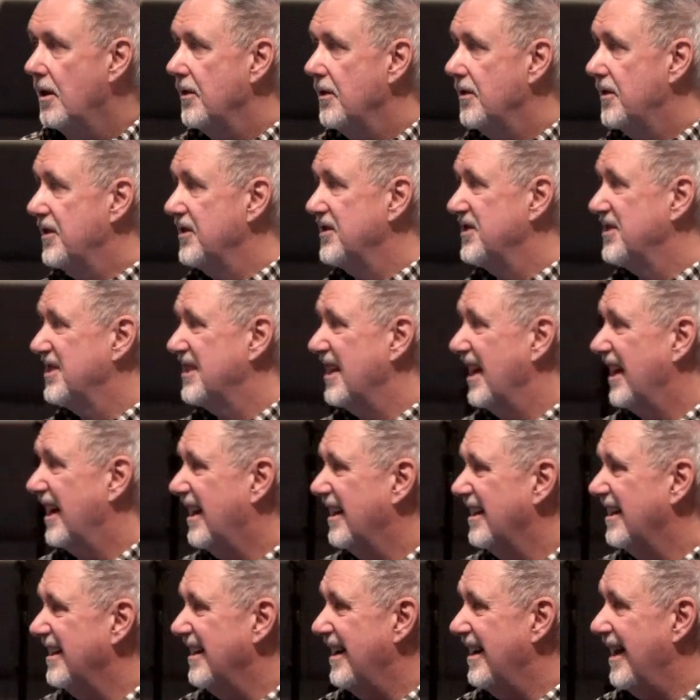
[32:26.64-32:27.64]
The
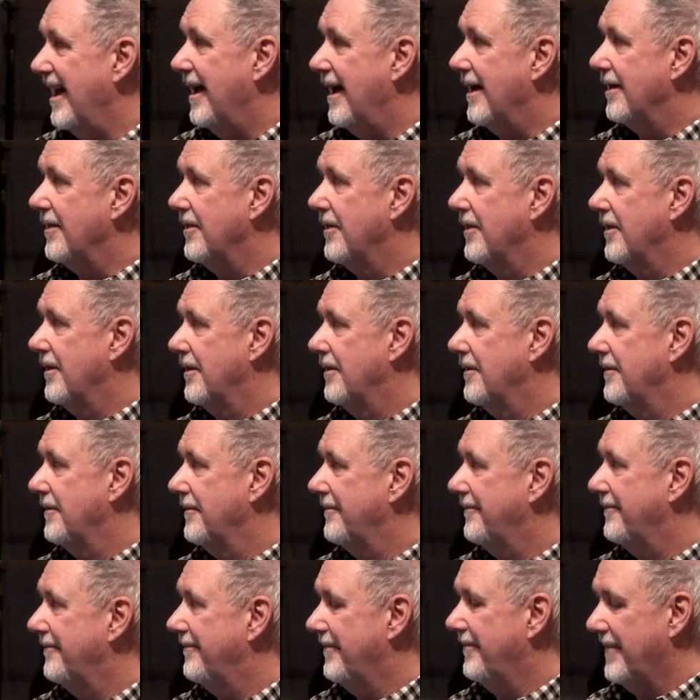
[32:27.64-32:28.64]
second death.
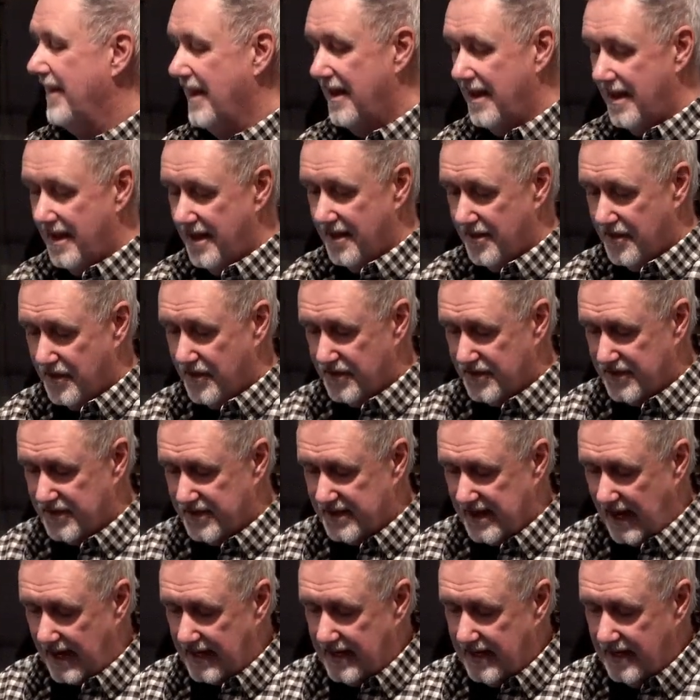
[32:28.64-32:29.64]
The
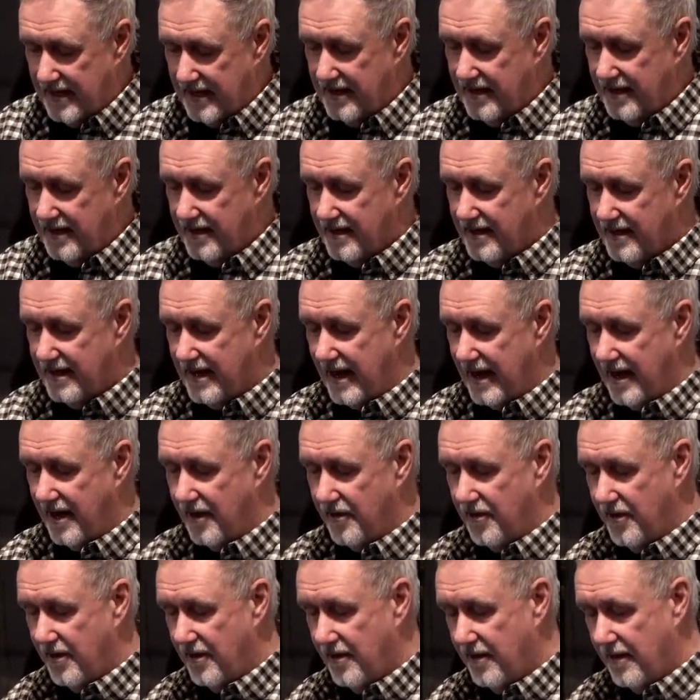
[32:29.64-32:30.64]
second death.